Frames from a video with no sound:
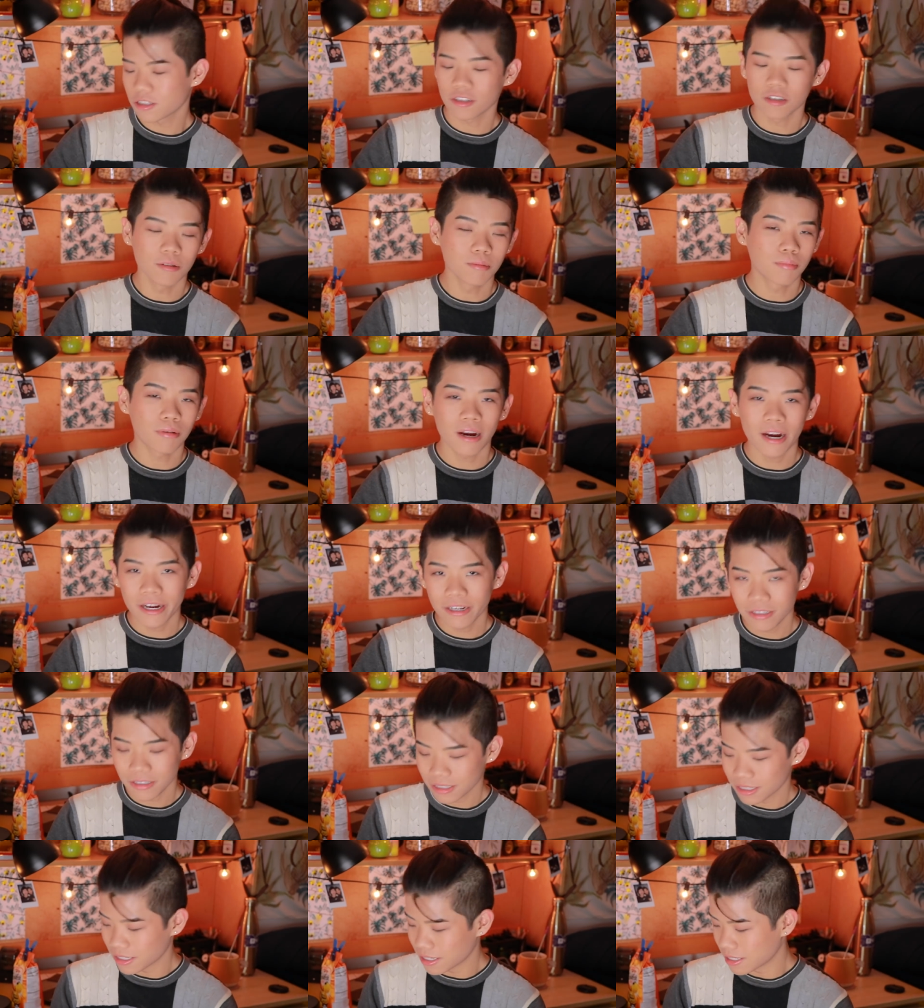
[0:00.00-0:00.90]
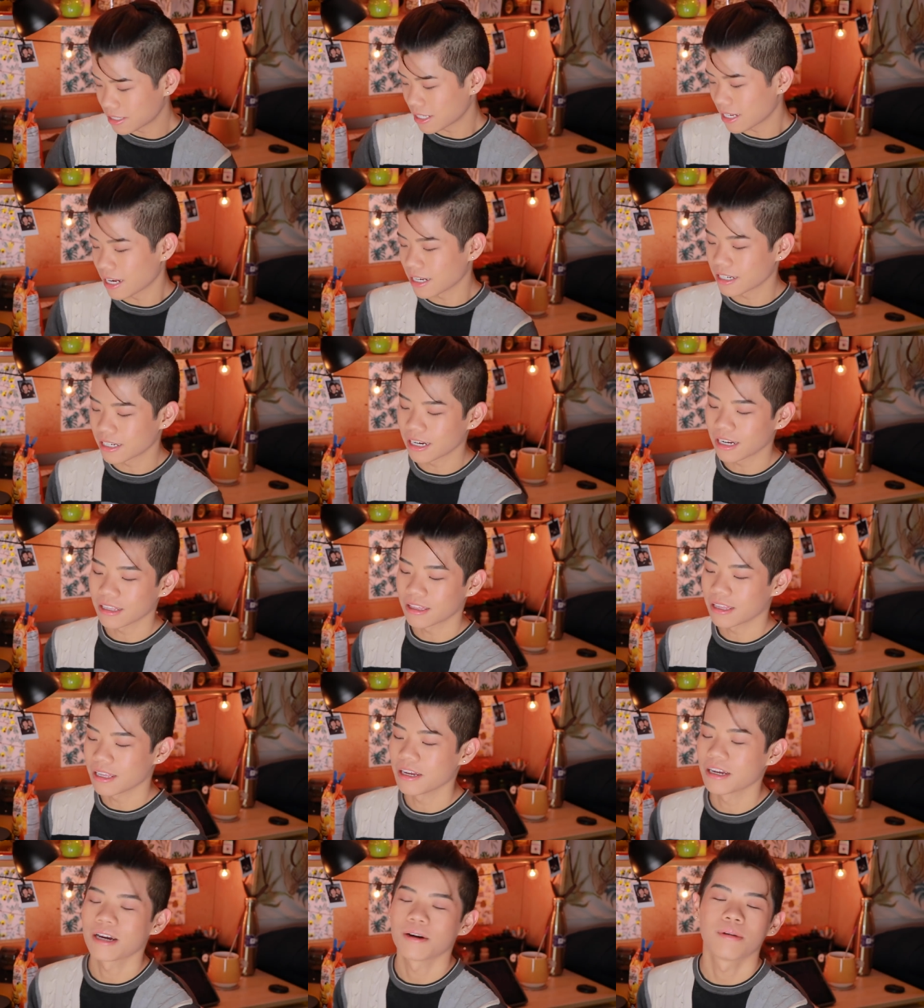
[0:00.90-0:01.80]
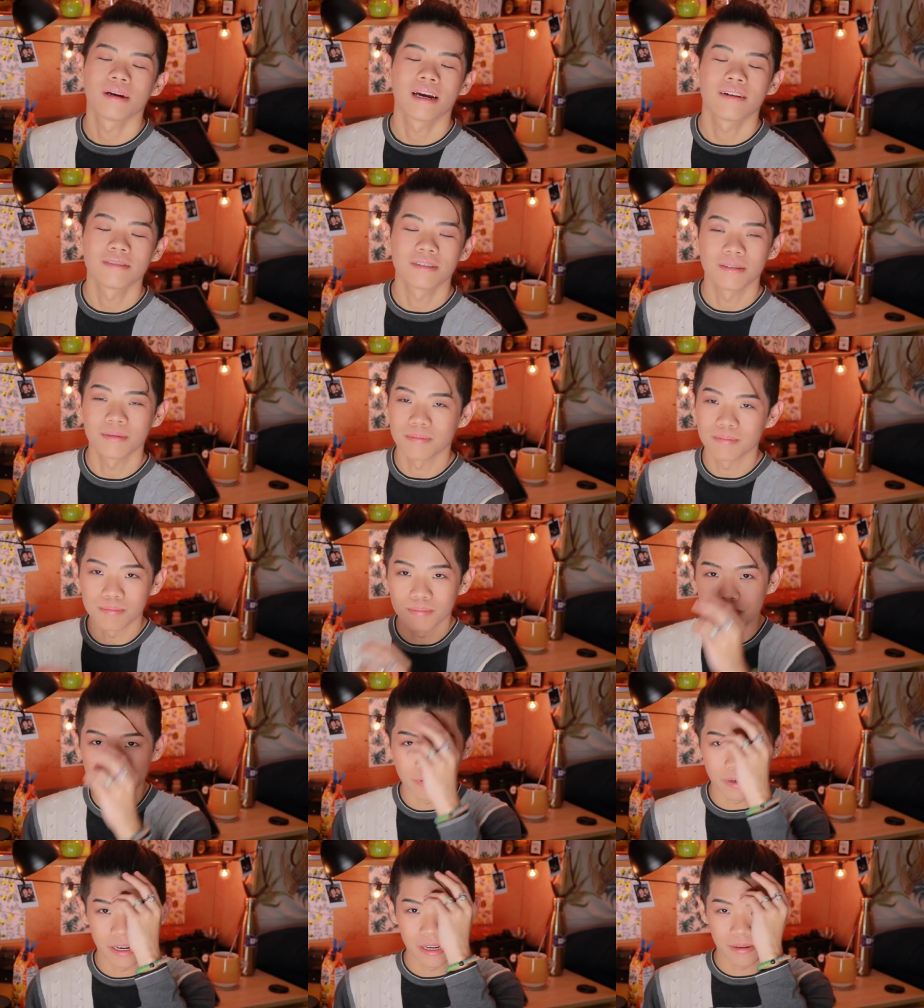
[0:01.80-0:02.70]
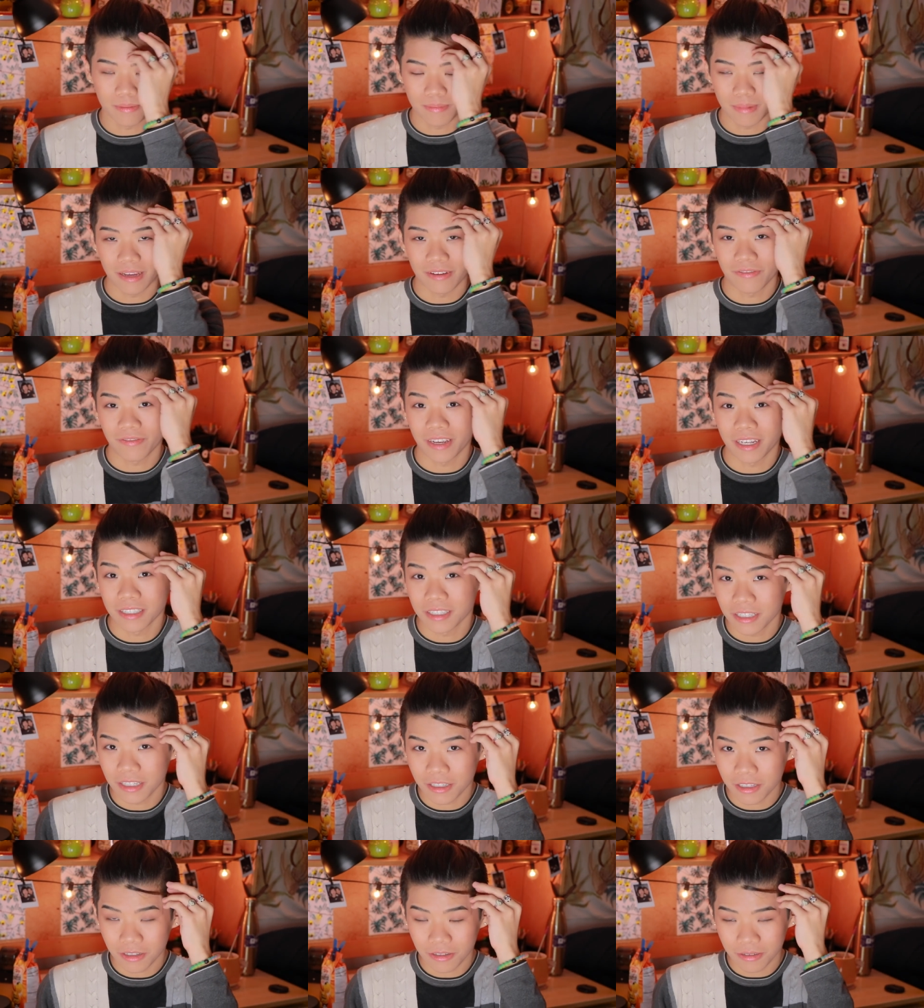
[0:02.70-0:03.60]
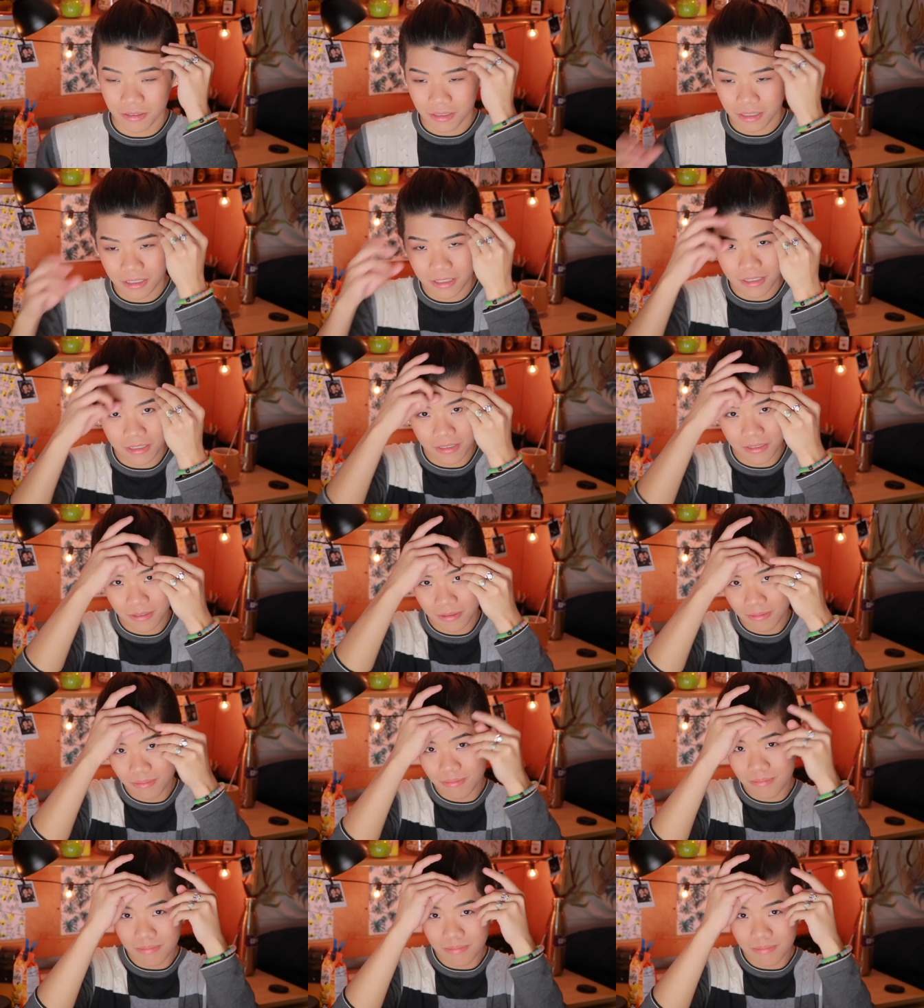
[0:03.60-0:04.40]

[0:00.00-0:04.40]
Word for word: So prior to this, I did not think I would have to bring my fancy clothes to